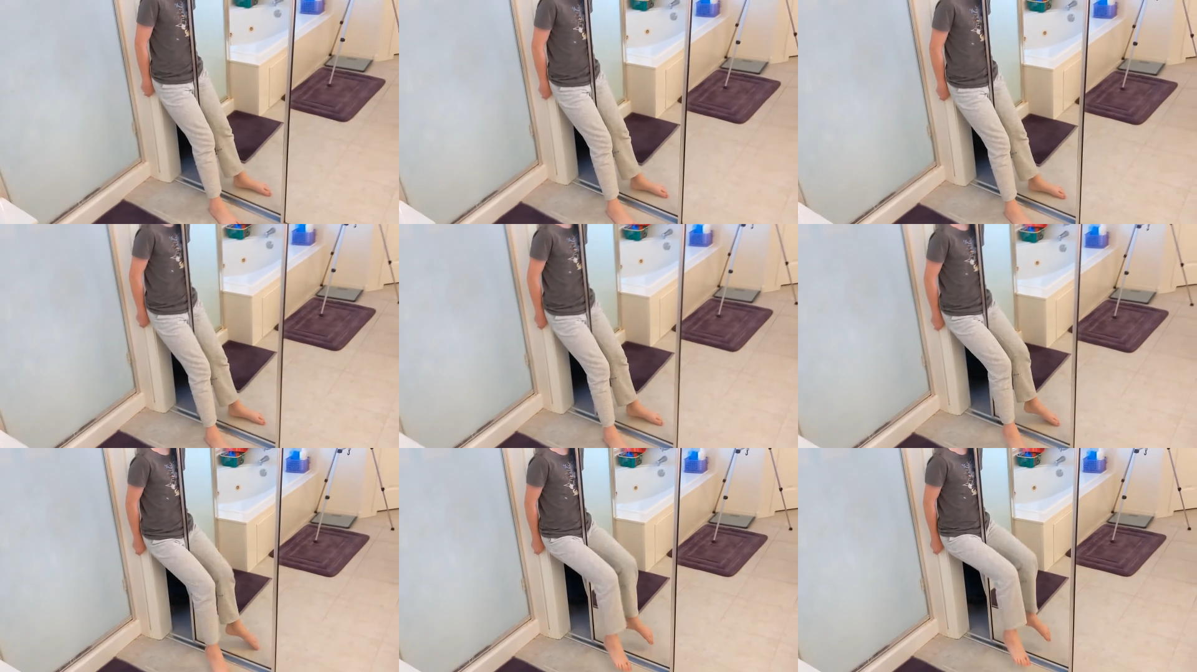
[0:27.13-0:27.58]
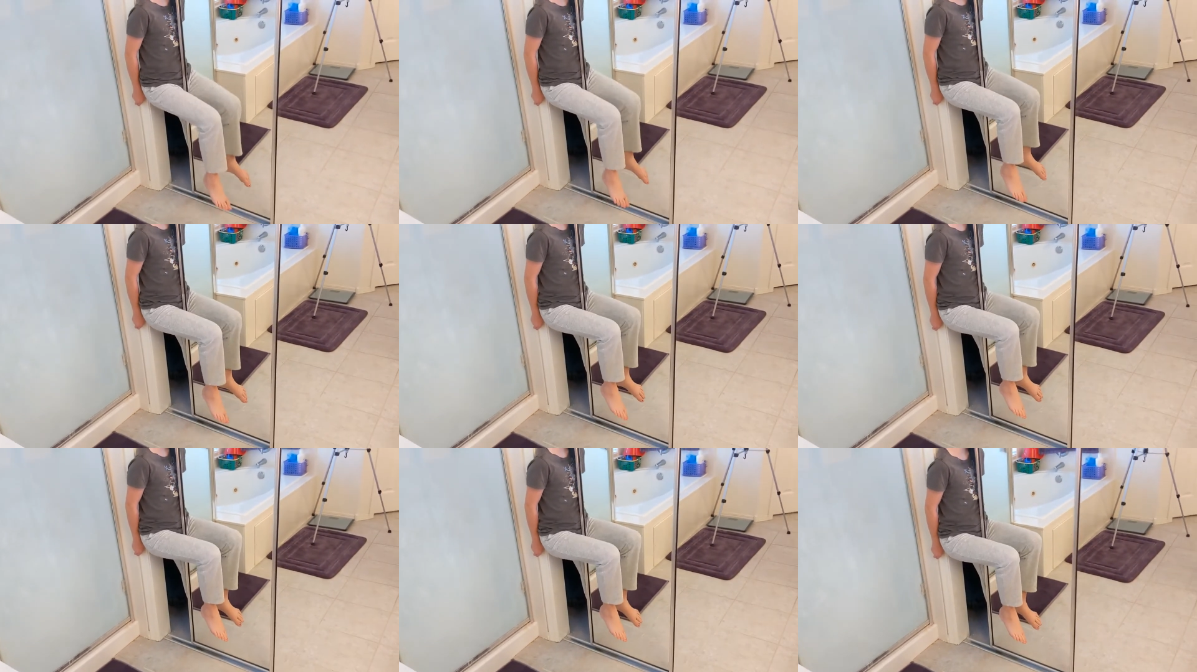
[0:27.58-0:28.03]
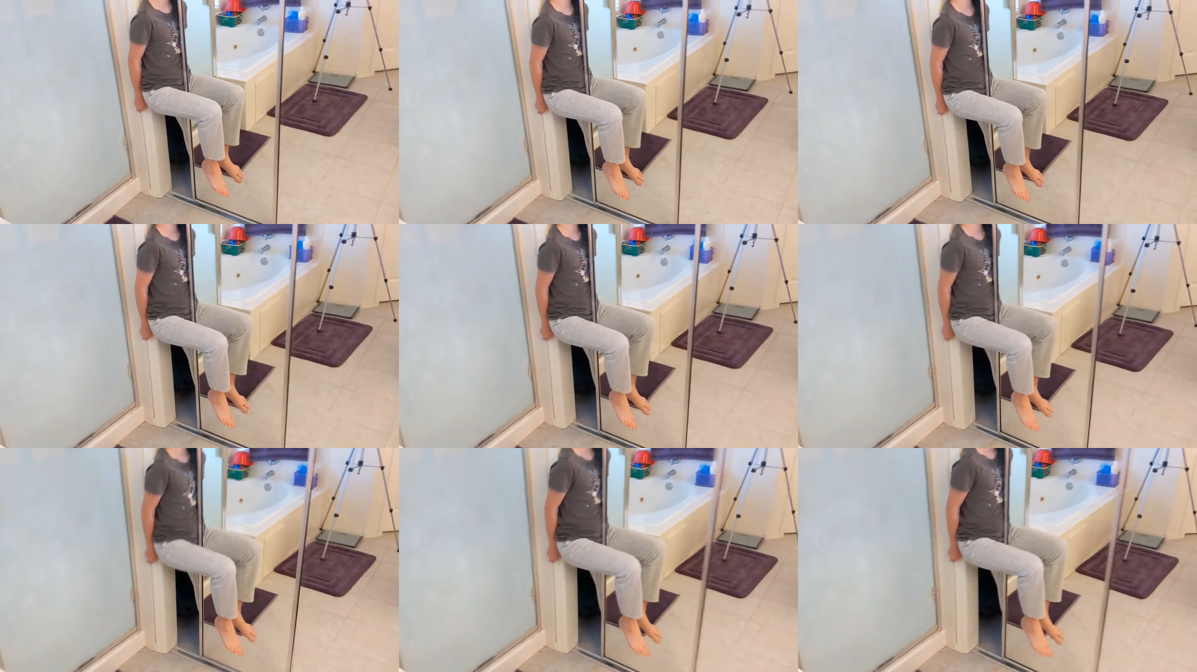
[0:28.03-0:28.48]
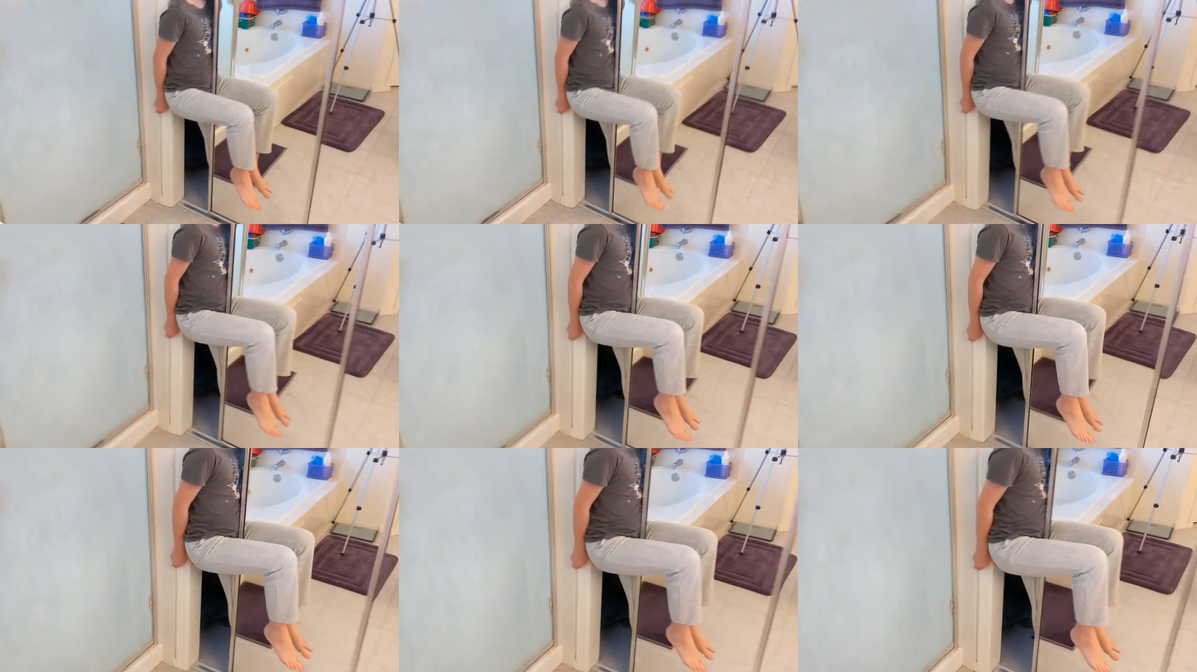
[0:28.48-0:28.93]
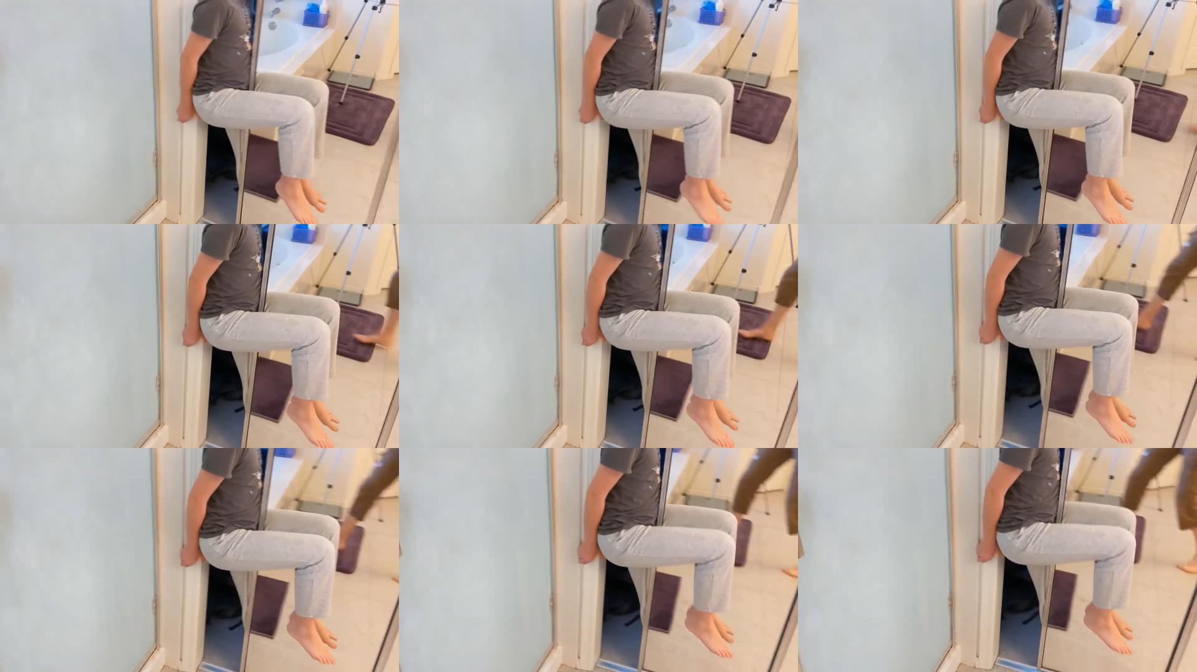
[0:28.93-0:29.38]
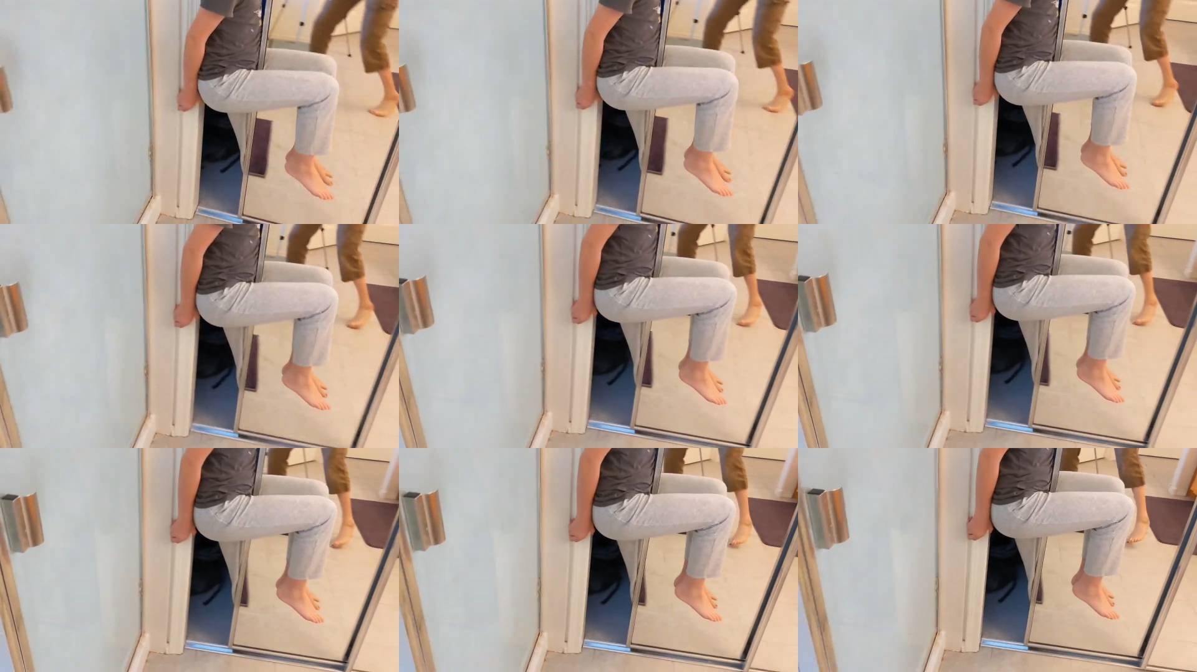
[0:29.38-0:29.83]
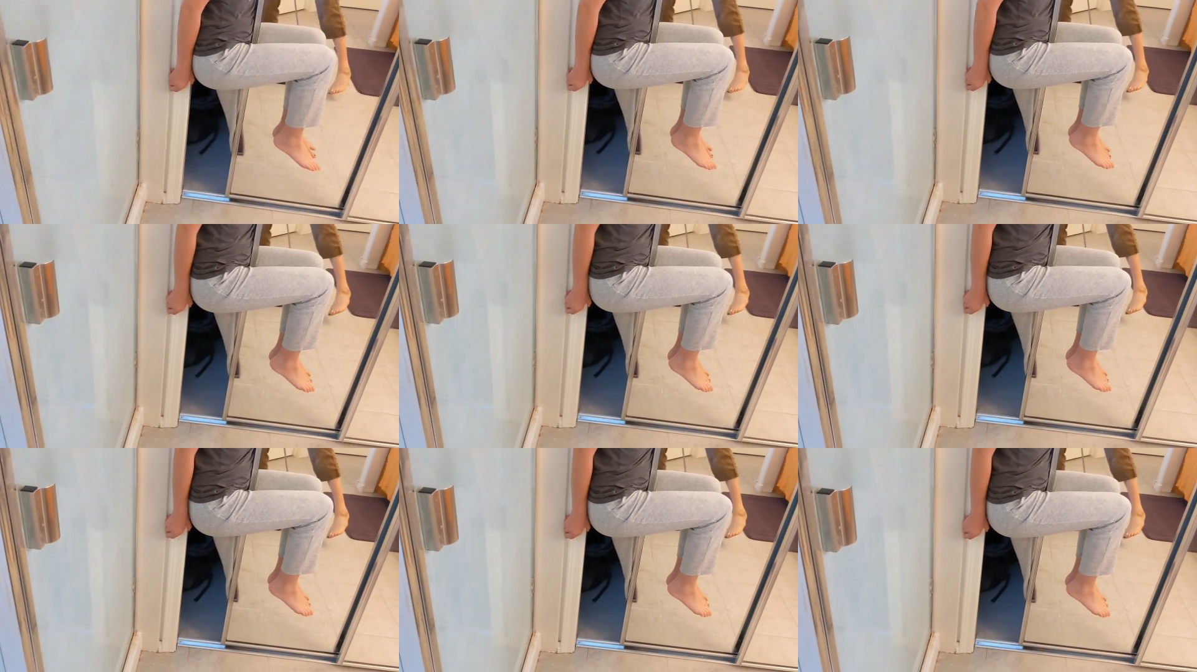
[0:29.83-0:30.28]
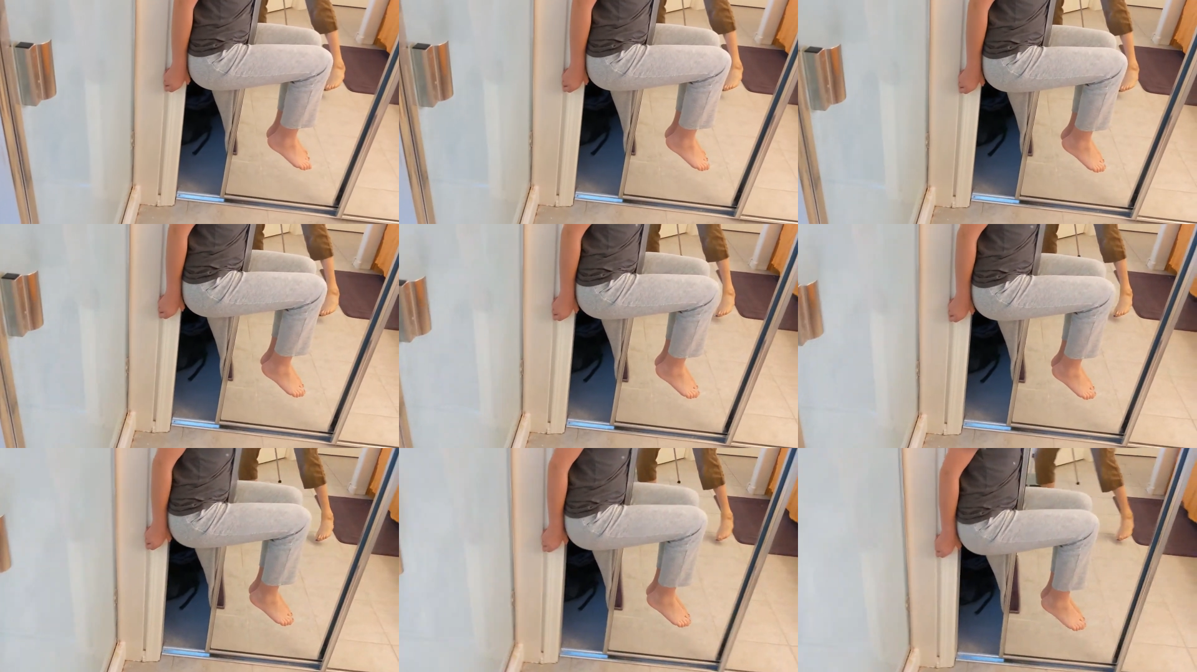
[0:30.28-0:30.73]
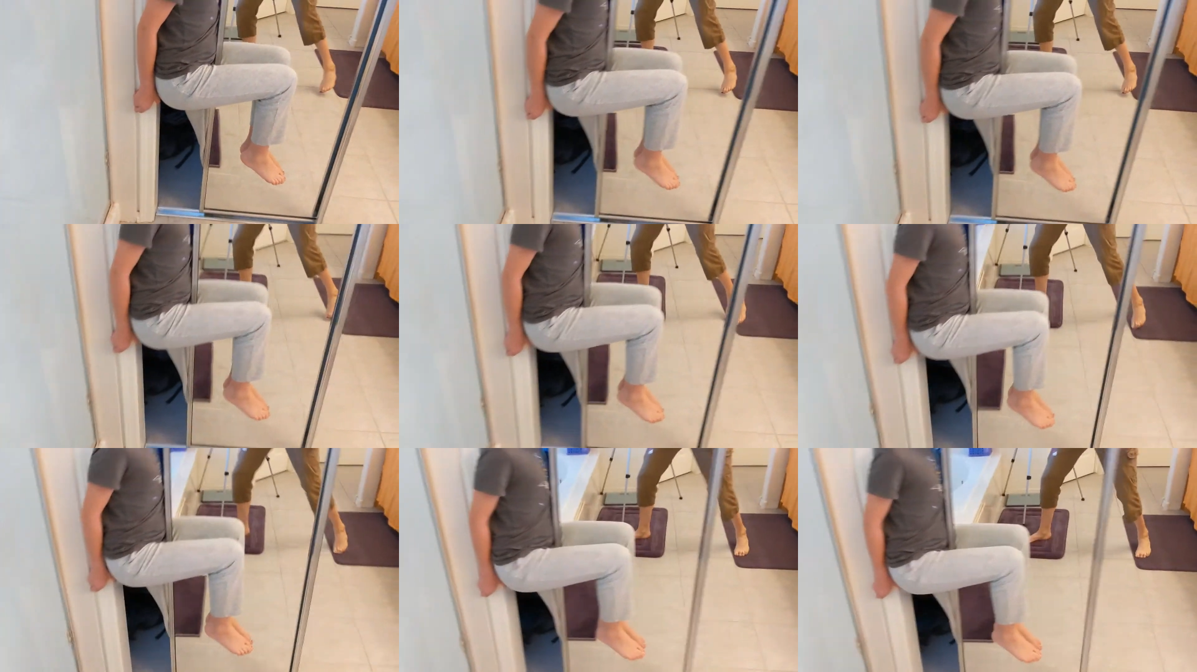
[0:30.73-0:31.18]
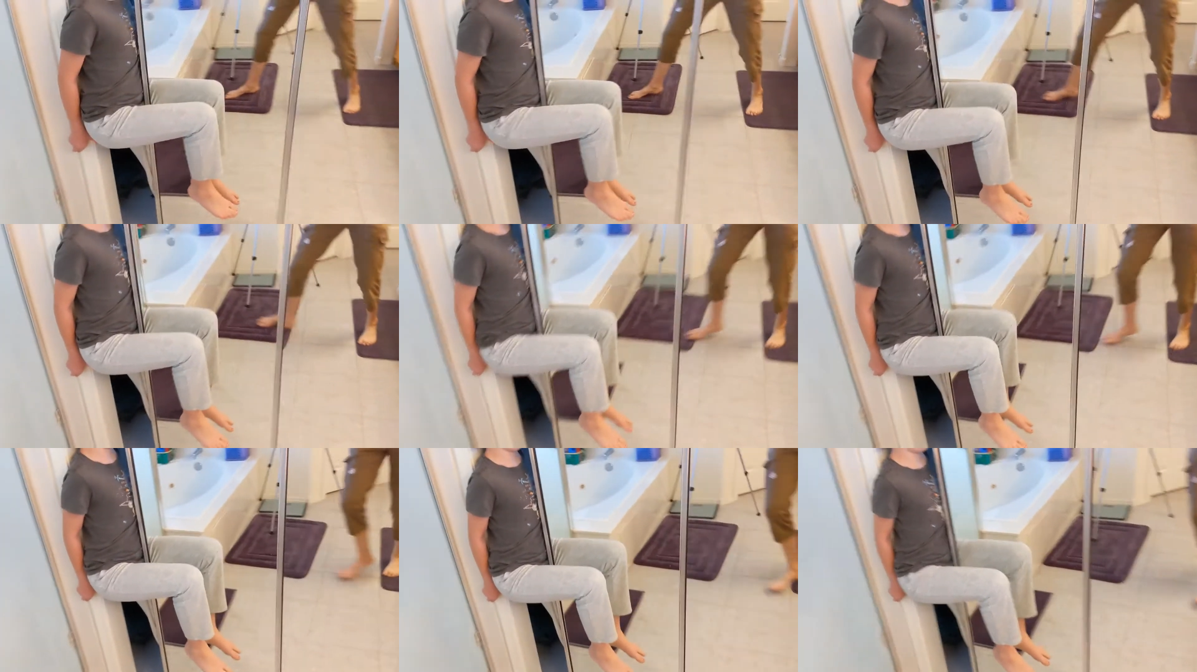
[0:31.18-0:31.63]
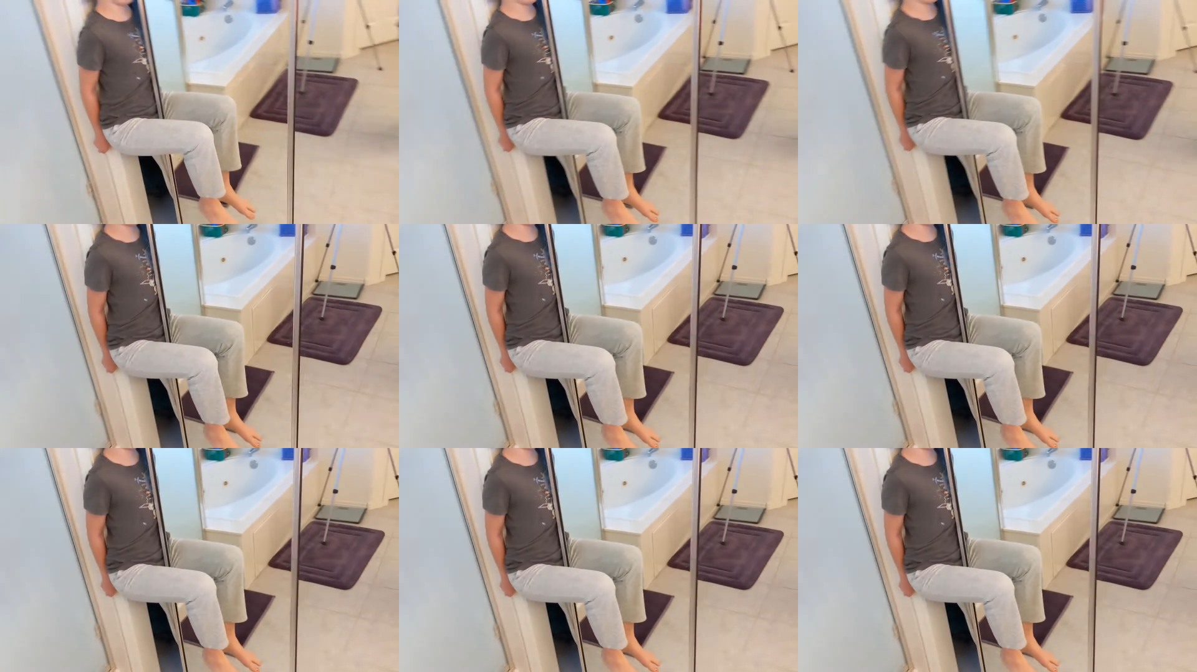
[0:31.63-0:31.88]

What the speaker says: (no speaker visible)